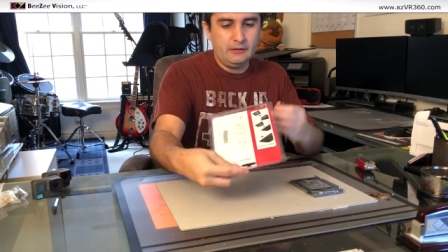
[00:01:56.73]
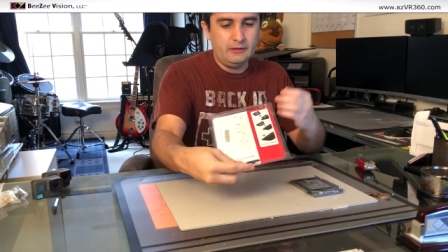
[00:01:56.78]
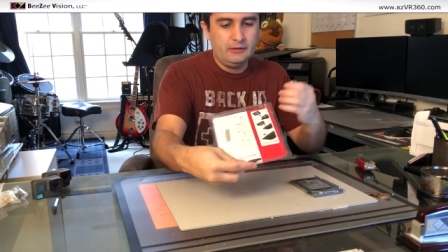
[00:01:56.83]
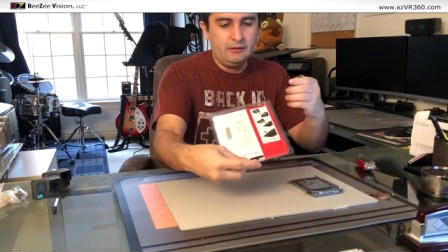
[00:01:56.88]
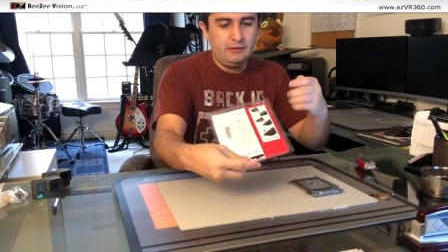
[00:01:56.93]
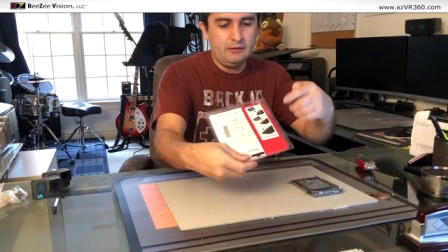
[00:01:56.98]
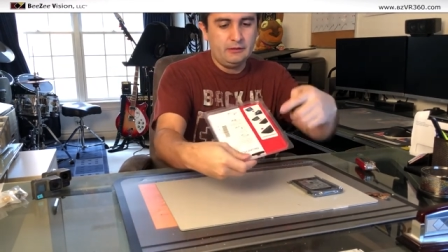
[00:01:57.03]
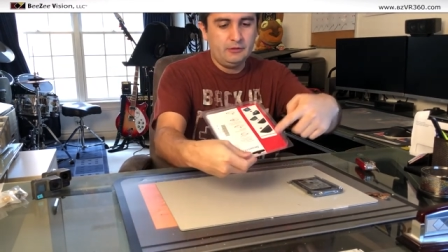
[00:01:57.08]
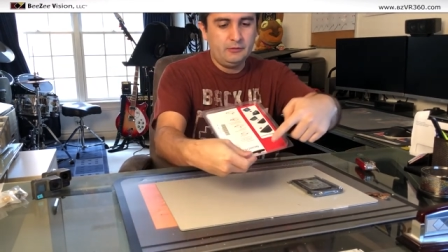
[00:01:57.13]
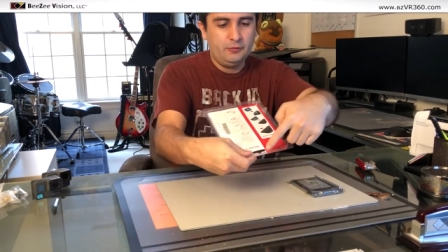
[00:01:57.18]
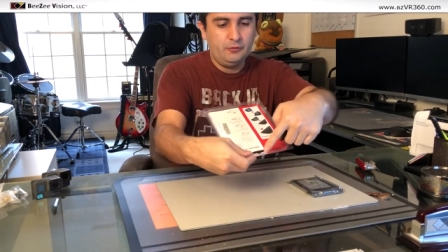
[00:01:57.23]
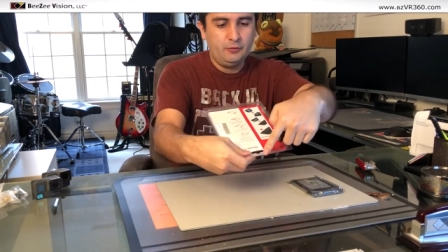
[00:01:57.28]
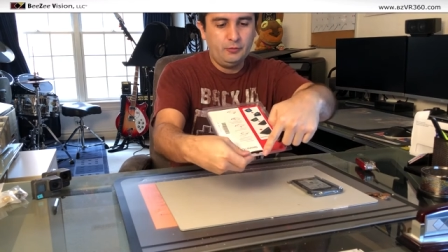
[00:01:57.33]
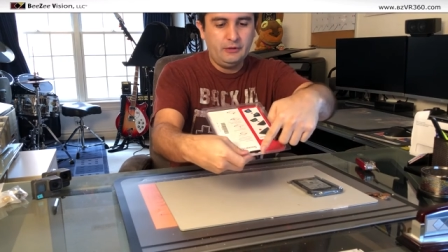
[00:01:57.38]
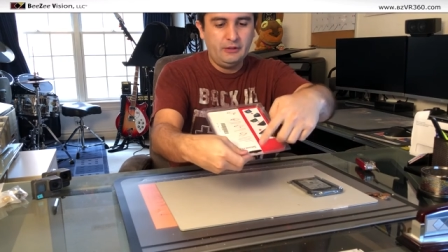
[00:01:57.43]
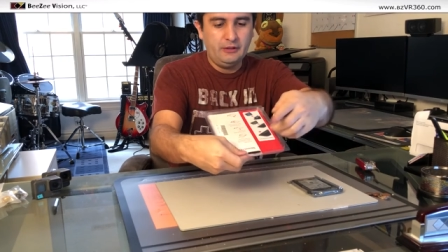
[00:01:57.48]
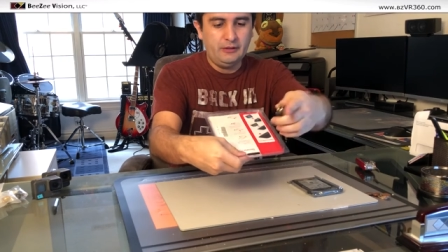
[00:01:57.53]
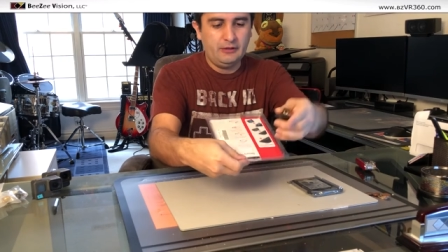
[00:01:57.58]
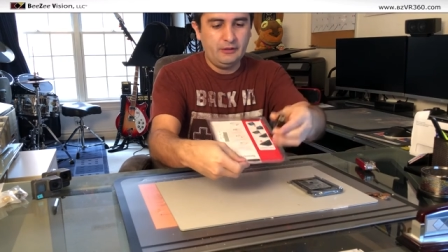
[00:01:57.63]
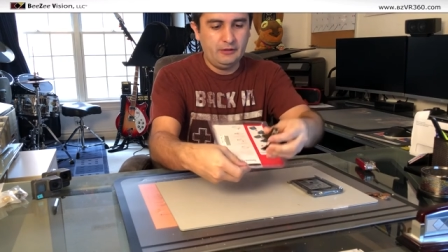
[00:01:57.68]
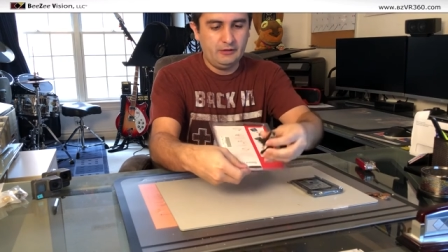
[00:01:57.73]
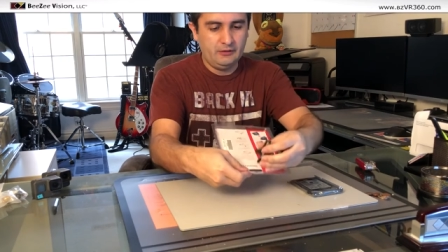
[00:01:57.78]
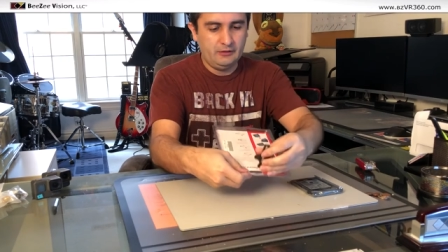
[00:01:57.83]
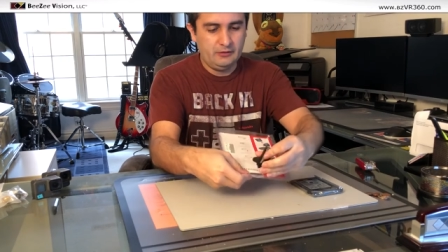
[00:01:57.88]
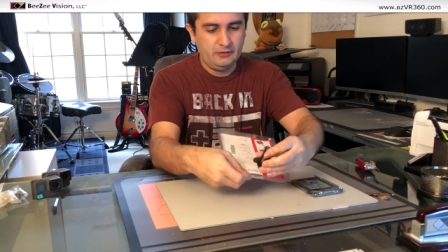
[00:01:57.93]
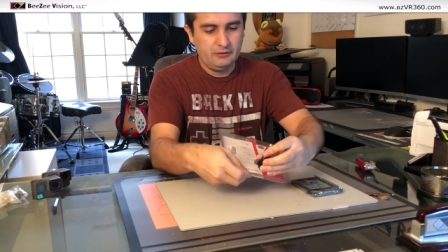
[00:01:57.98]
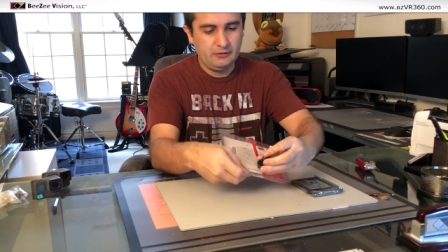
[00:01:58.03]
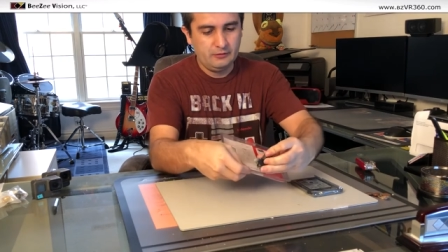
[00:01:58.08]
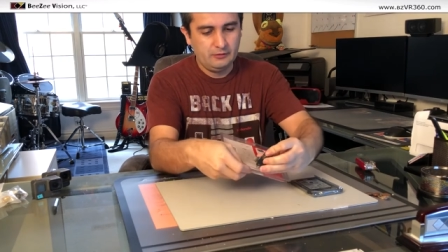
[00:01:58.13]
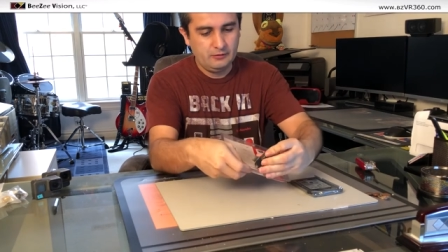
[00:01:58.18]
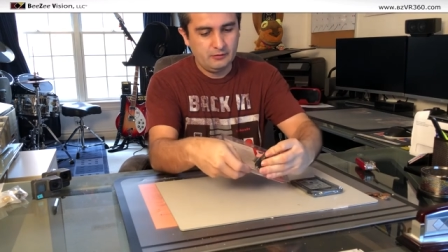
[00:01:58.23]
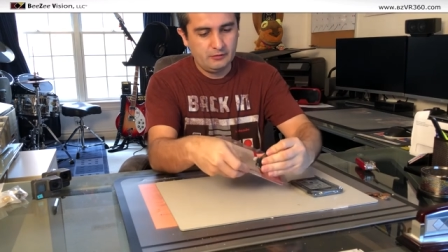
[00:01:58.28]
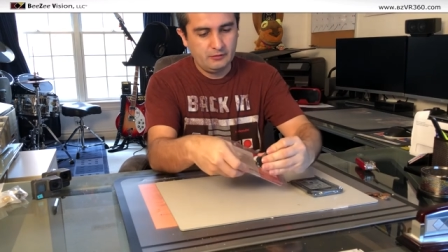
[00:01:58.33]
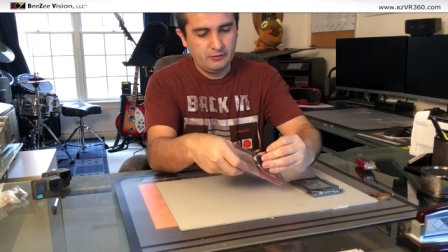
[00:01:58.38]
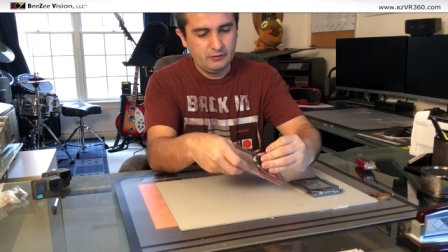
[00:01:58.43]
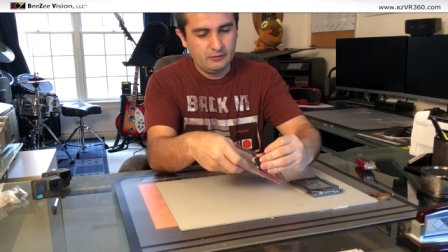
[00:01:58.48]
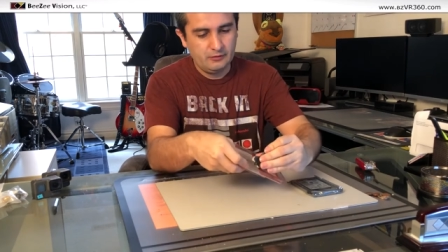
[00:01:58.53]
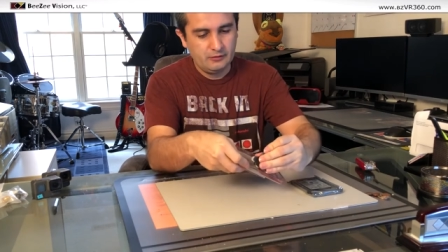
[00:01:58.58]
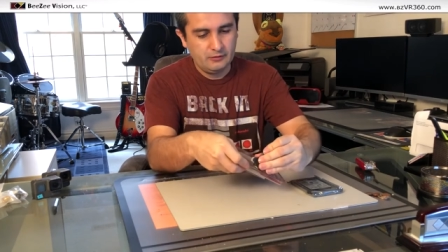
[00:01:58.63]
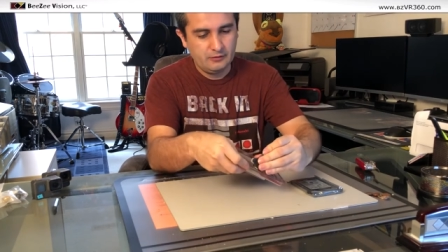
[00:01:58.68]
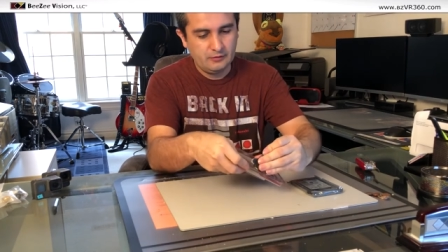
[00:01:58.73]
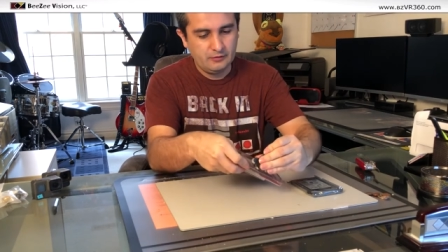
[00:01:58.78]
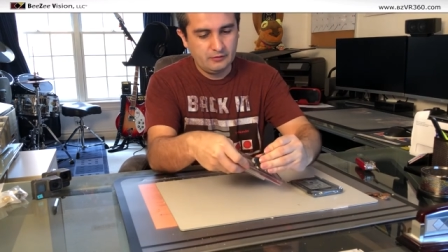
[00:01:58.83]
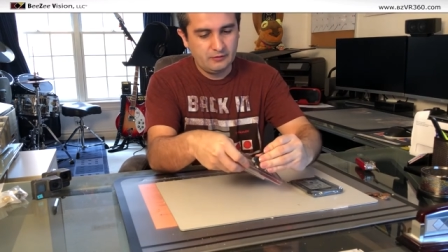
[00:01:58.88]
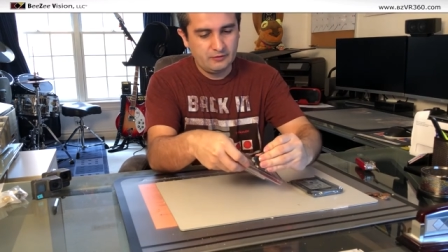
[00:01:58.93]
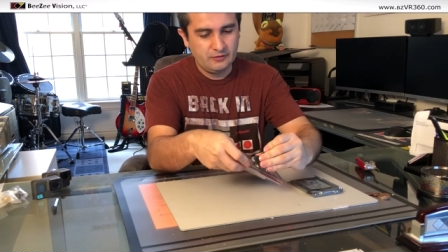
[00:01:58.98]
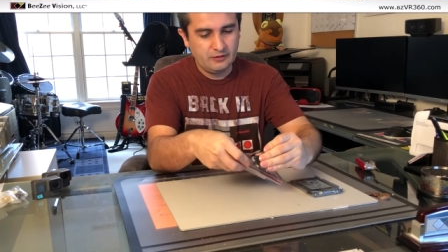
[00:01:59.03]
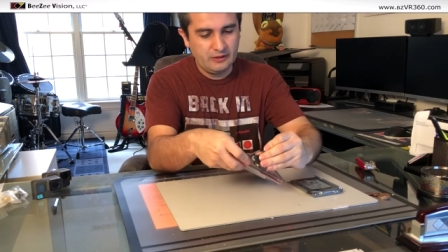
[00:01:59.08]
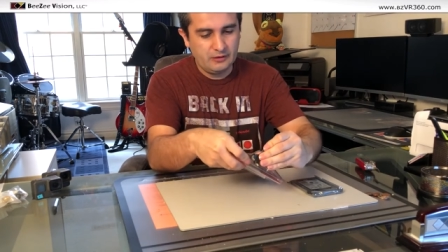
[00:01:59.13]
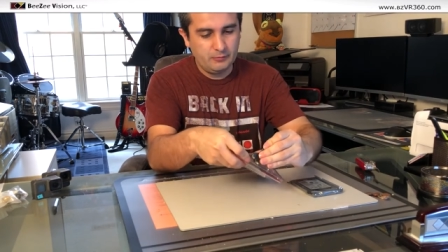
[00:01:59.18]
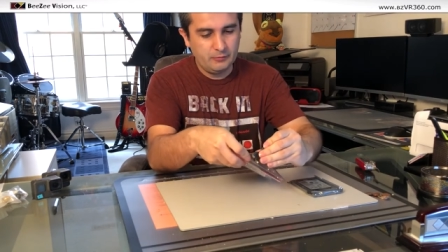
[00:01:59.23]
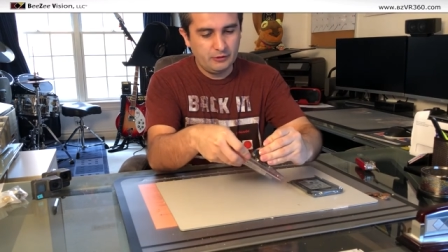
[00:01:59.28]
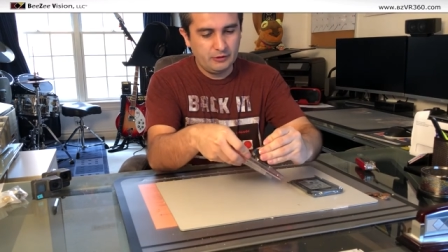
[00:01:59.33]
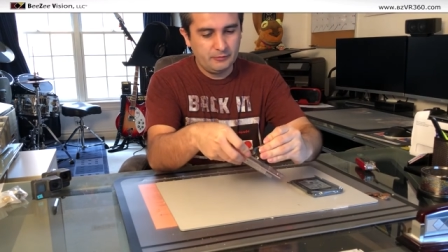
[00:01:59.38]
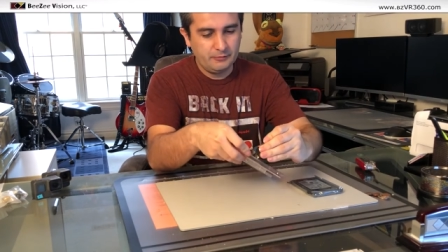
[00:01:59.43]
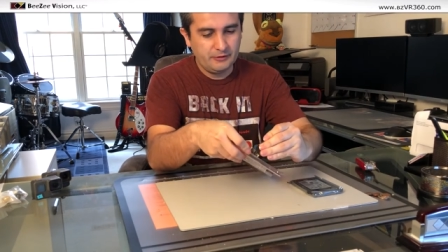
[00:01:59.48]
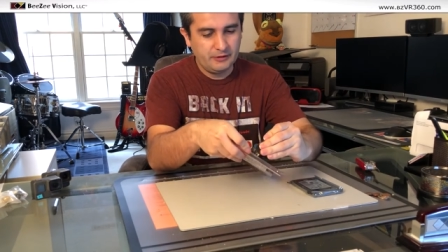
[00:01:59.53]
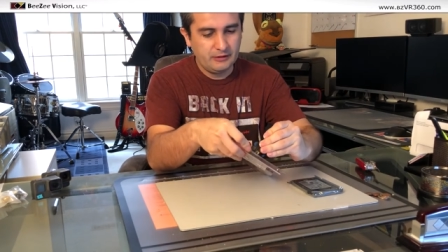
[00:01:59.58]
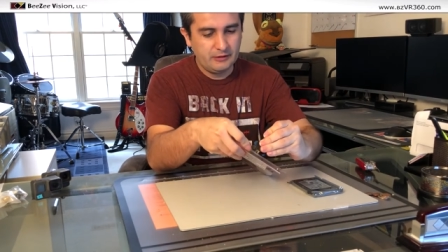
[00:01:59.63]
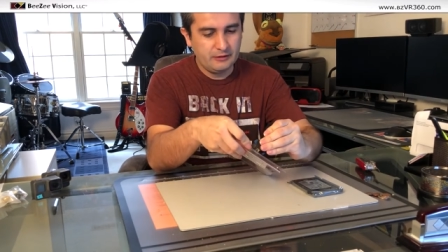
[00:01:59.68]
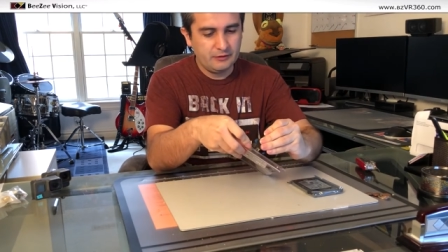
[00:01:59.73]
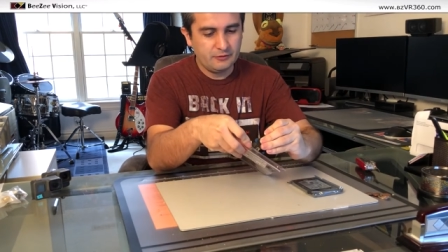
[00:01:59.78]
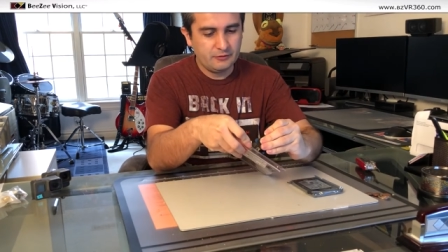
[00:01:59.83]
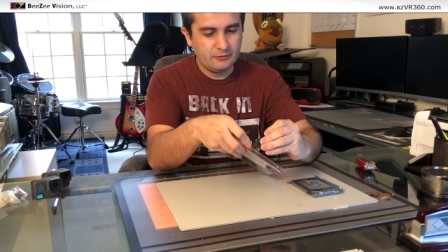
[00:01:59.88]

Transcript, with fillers: It comes with staple up here,